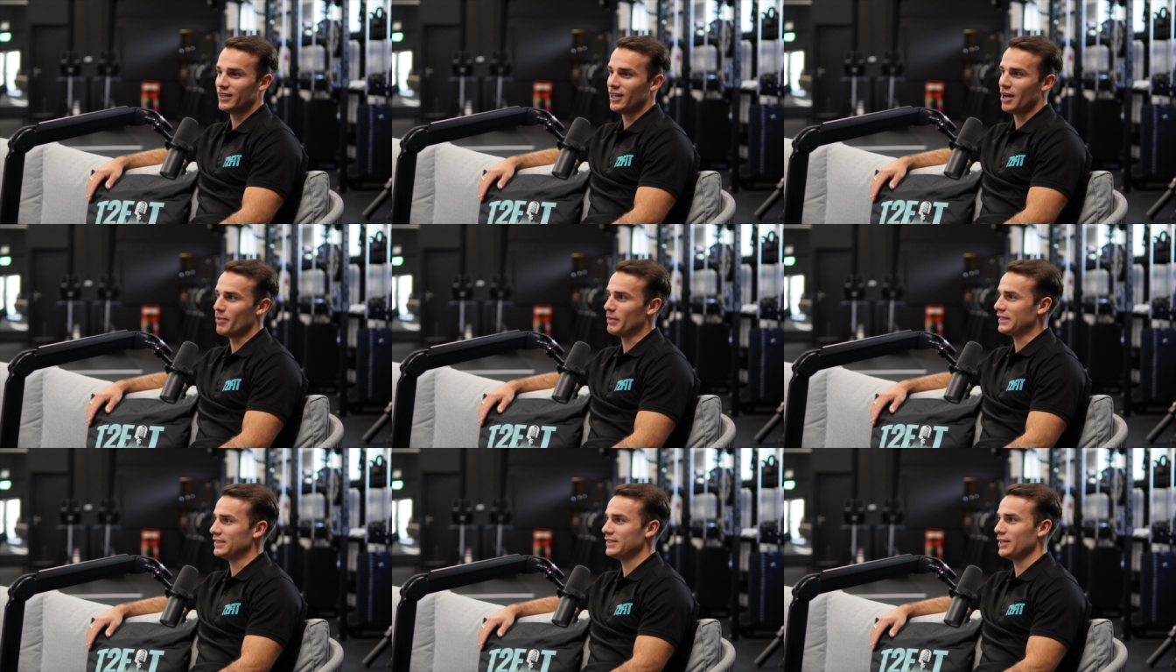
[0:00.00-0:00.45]

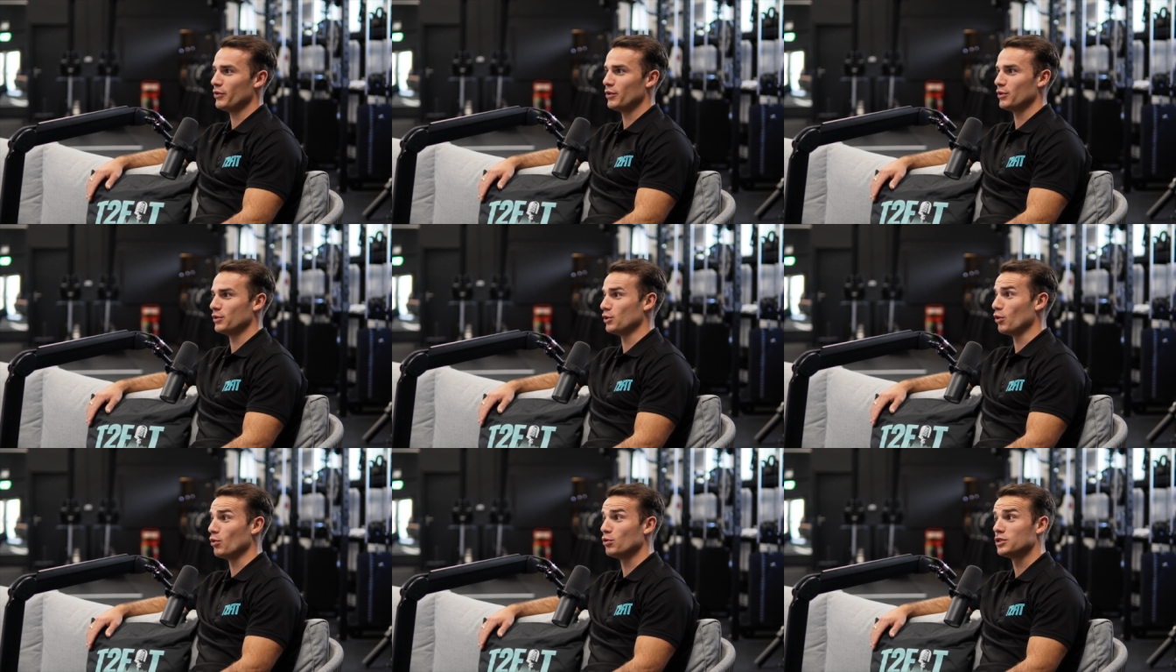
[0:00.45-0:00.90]
I mean,
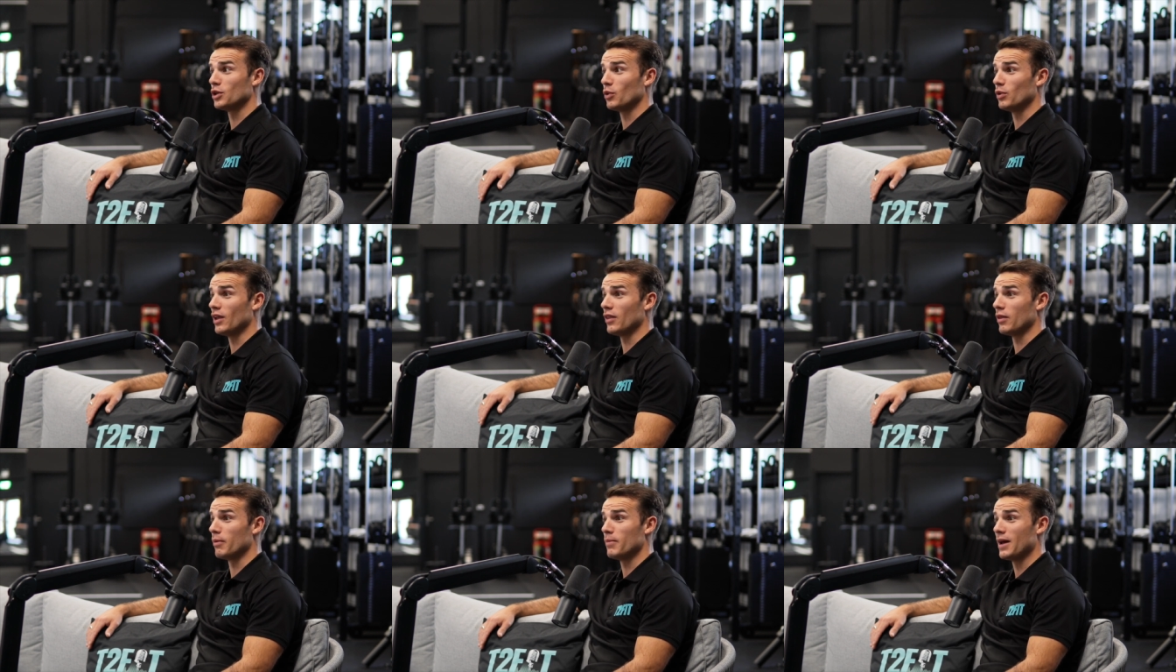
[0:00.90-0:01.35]
cereal is also
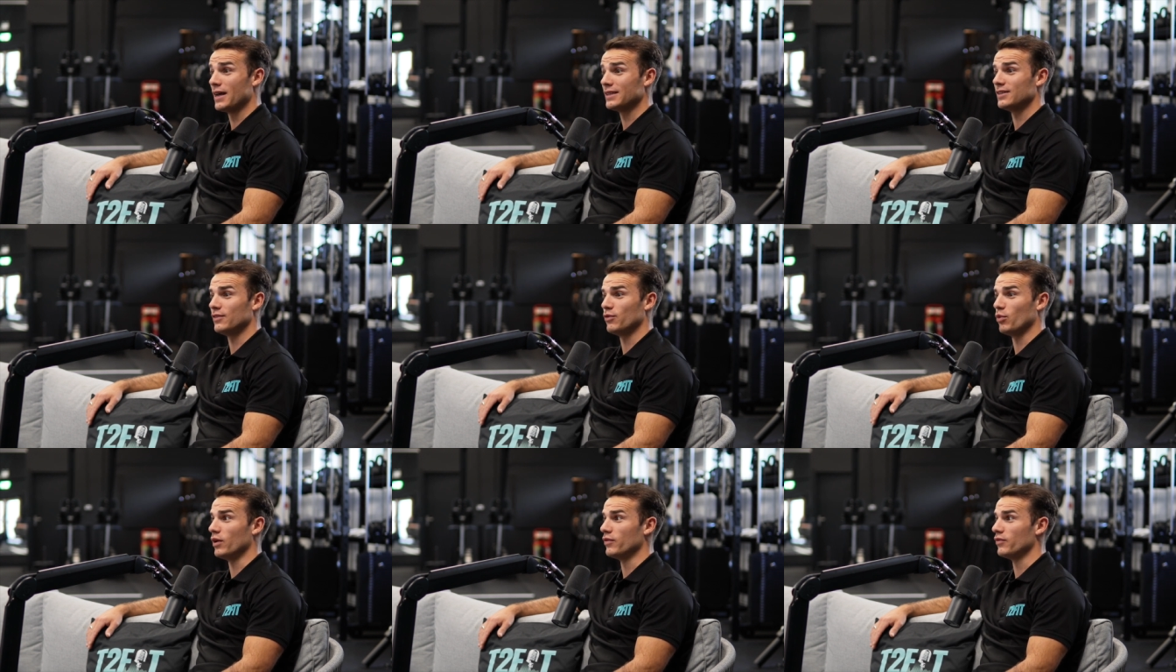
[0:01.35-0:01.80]
another
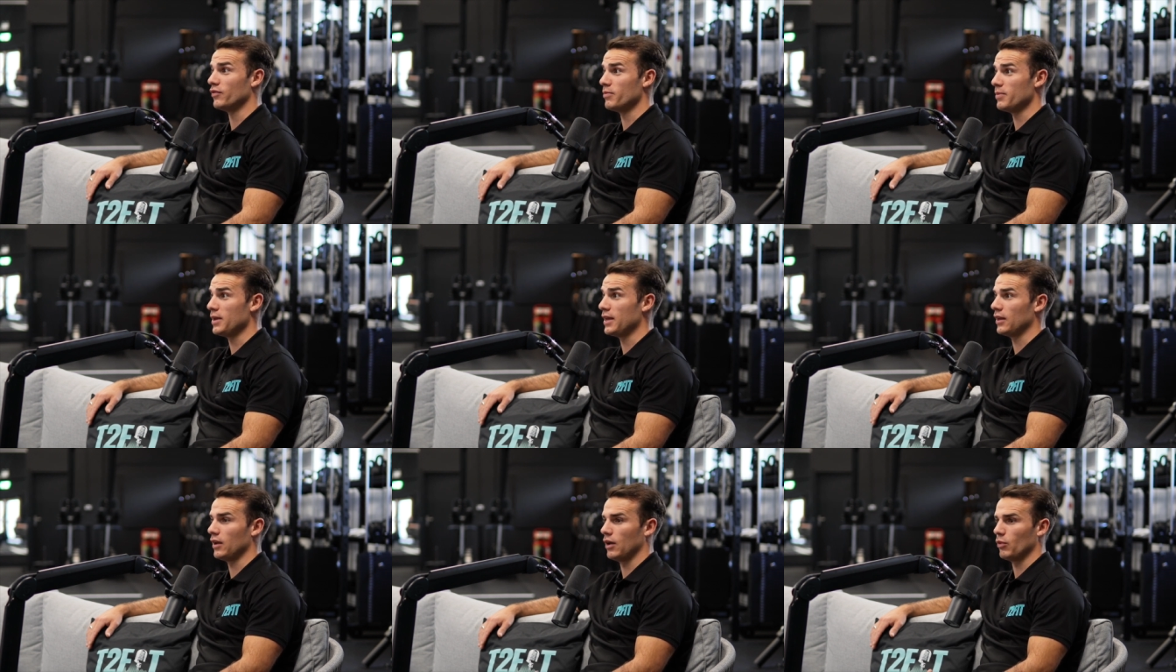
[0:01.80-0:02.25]
massive one for
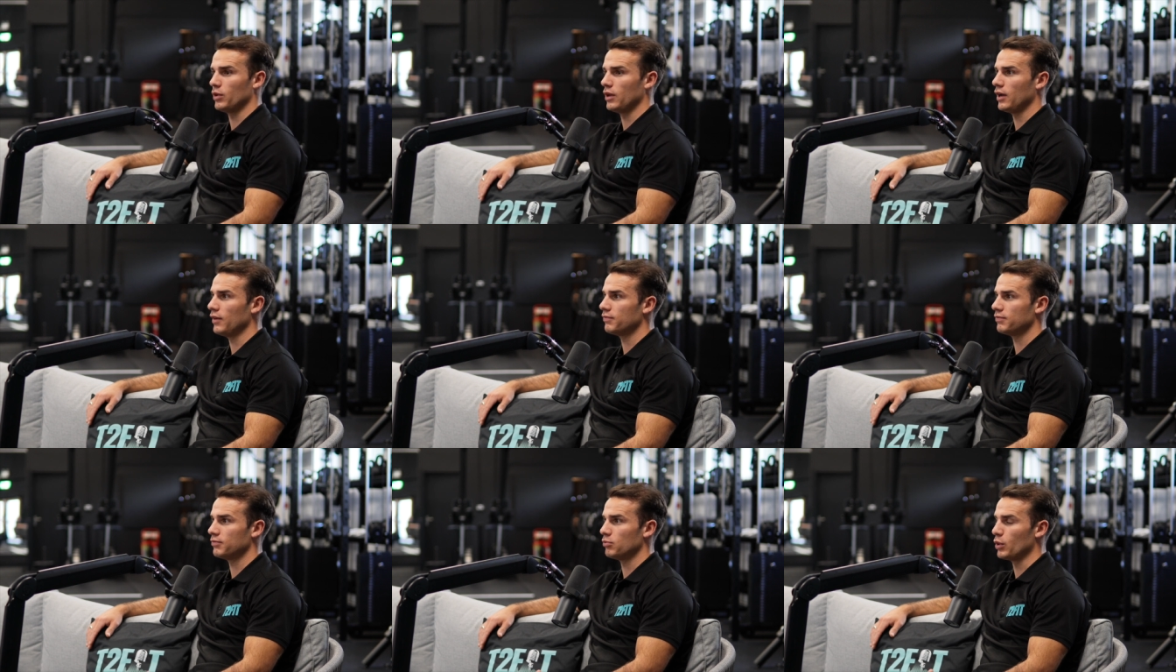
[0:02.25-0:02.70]
me. Like when
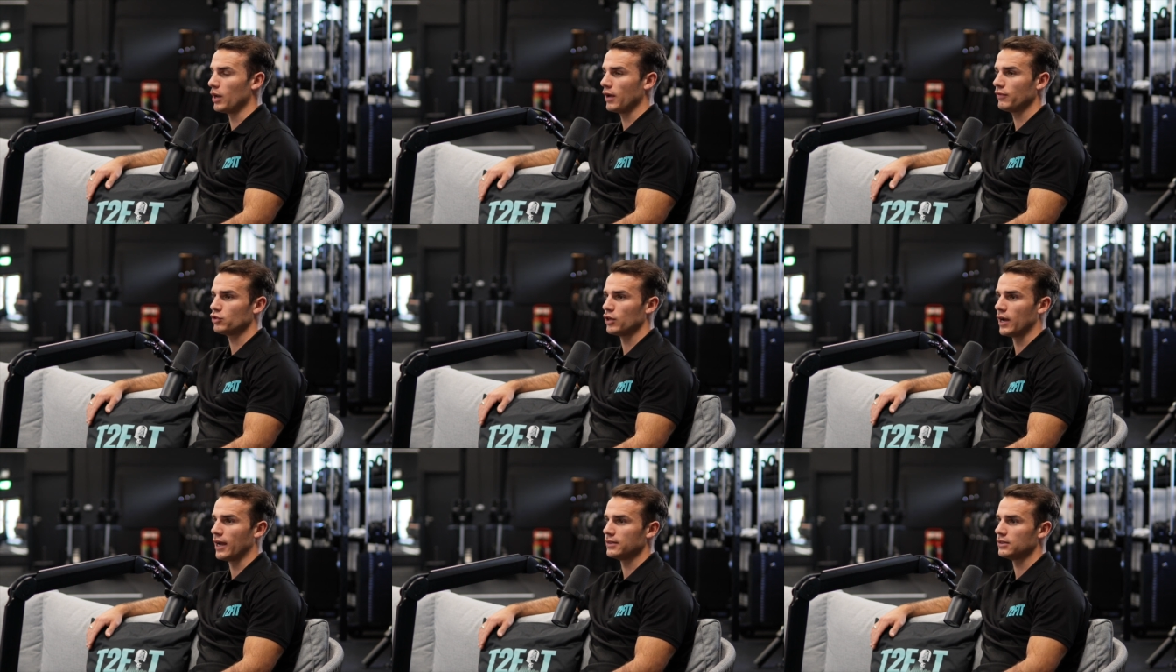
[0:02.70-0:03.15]
I've
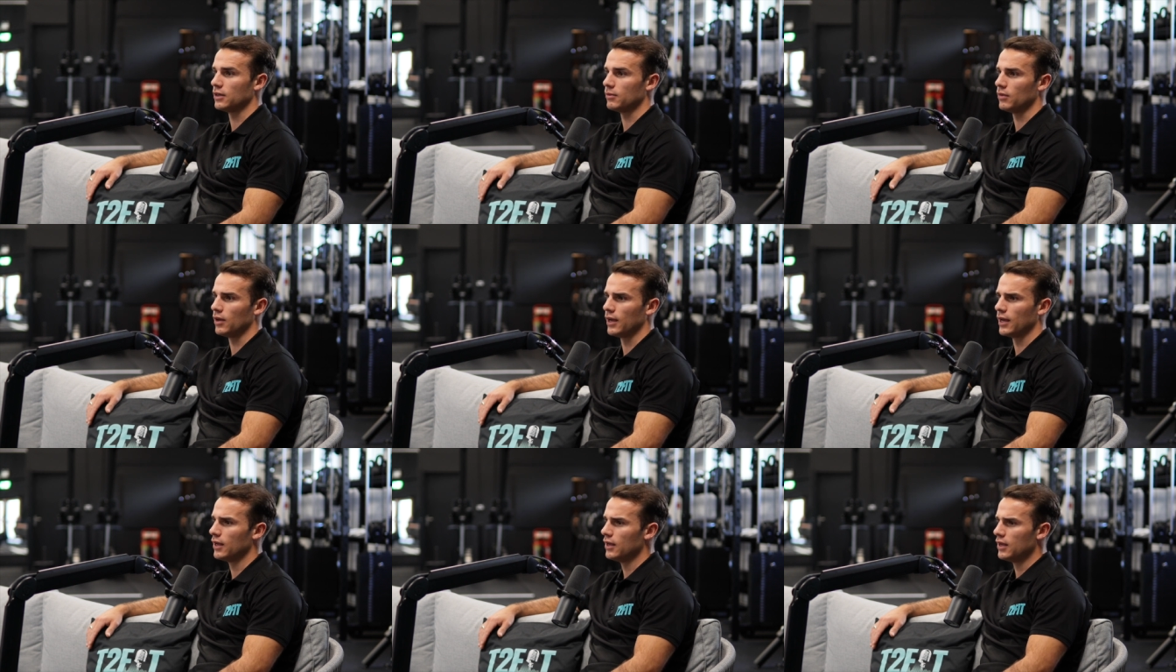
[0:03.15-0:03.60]
tracked, I'm
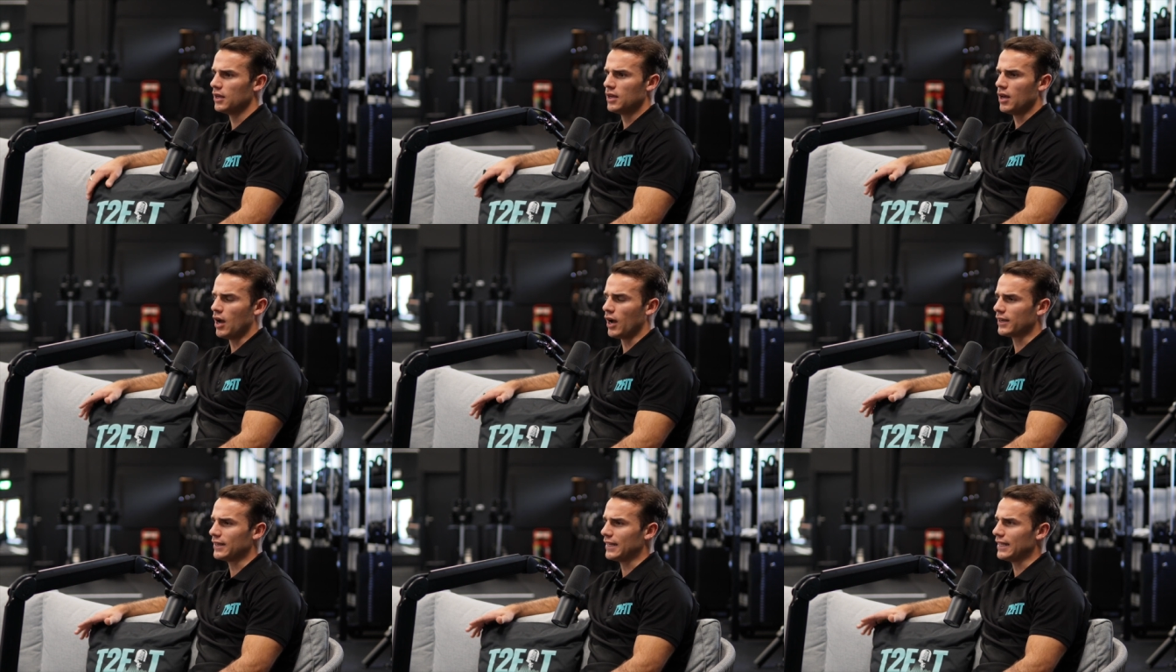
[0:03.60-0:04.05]
like,
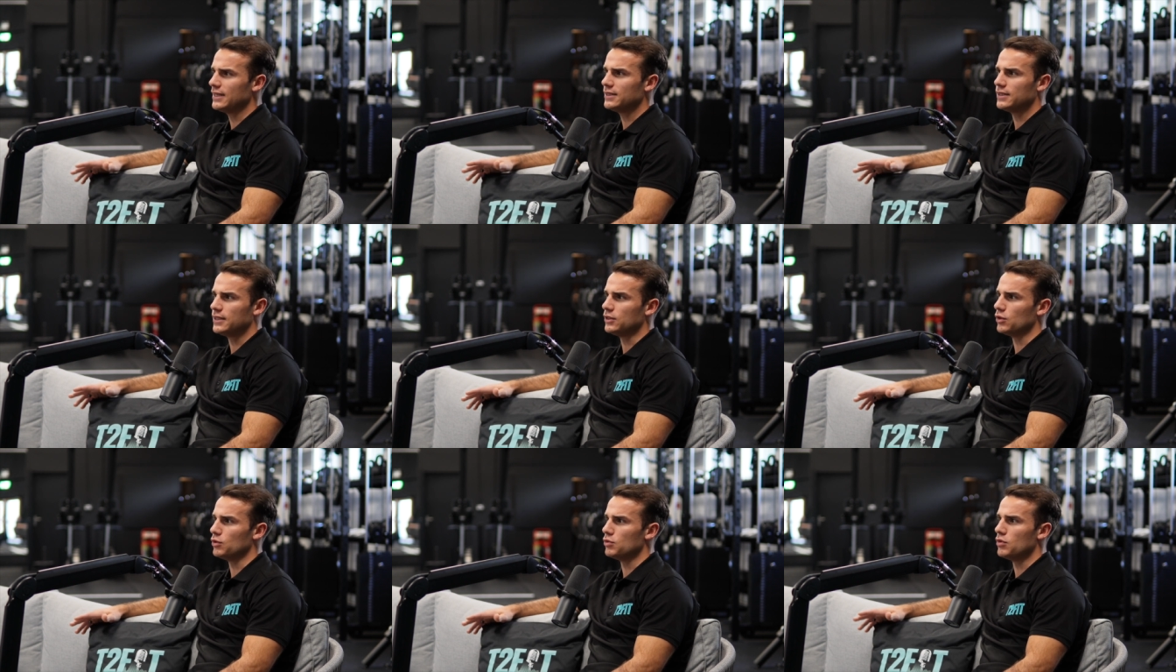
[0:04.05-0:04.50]
I could
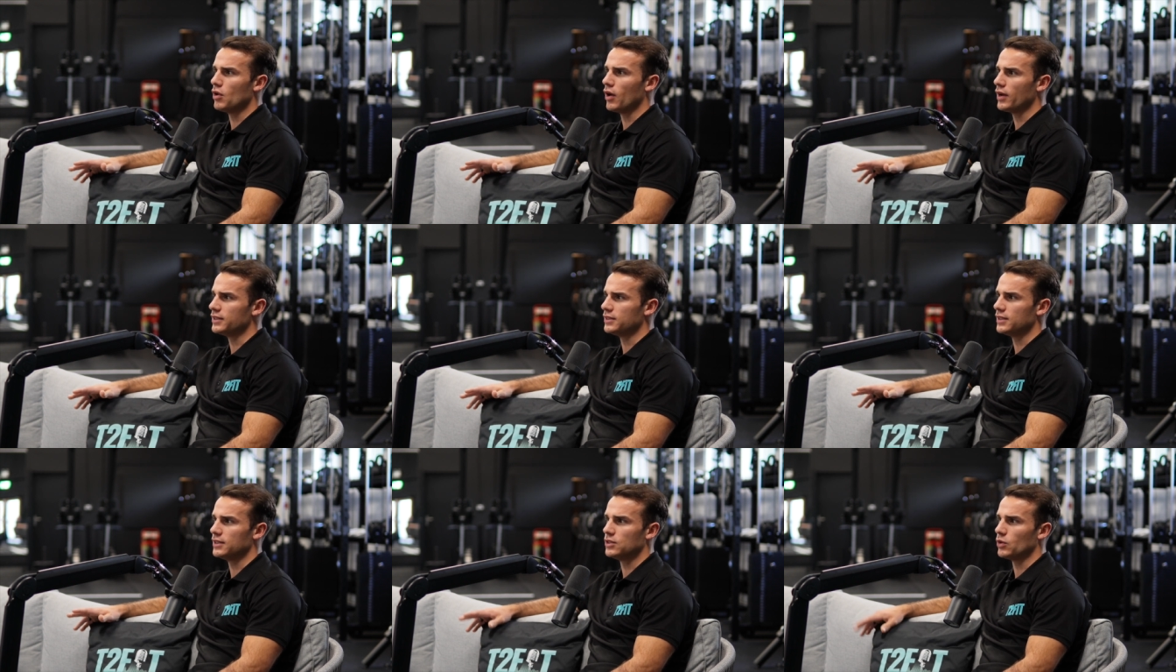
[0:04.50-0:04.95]
easily do
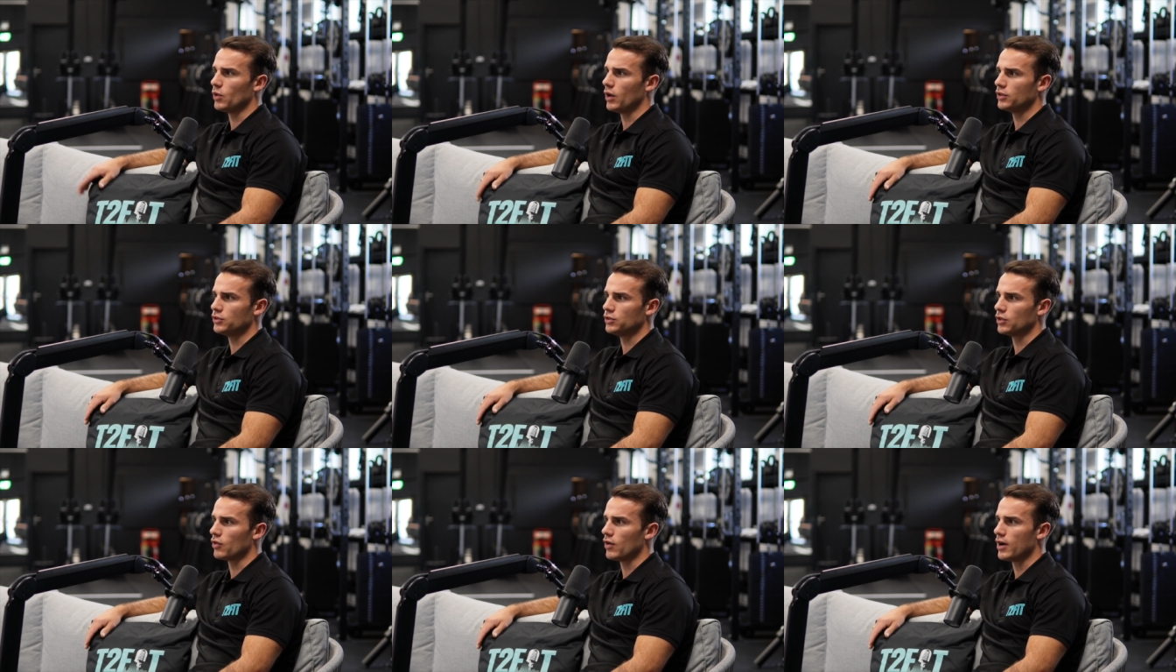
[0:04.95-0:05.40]
90 to
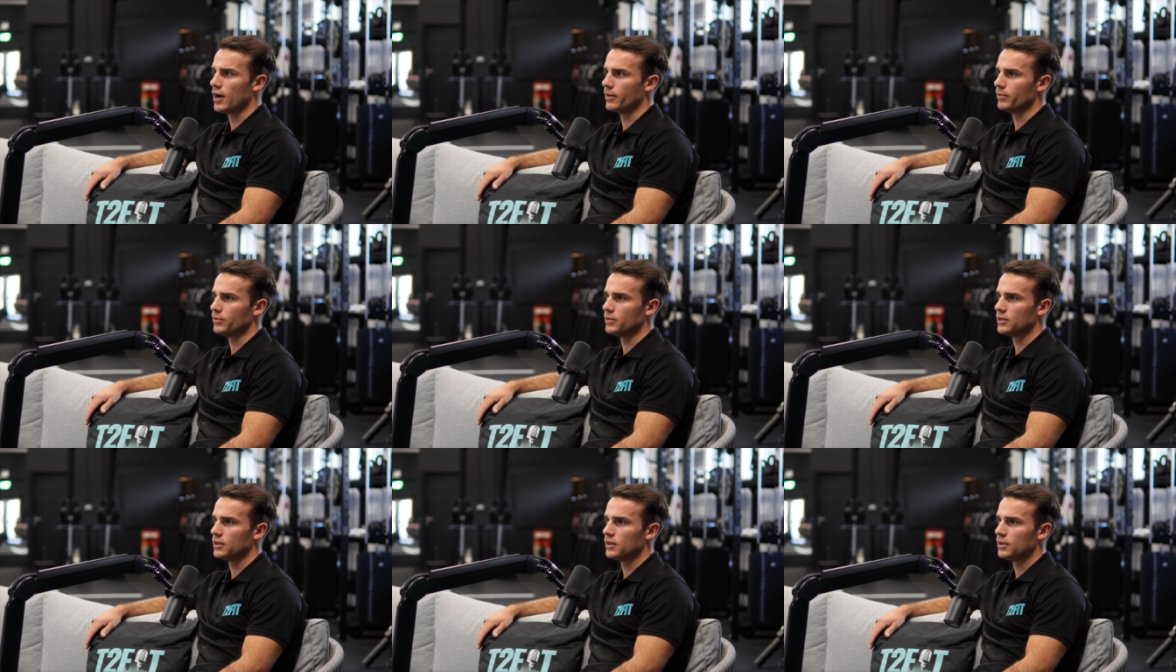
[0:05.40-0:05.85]
100 grams.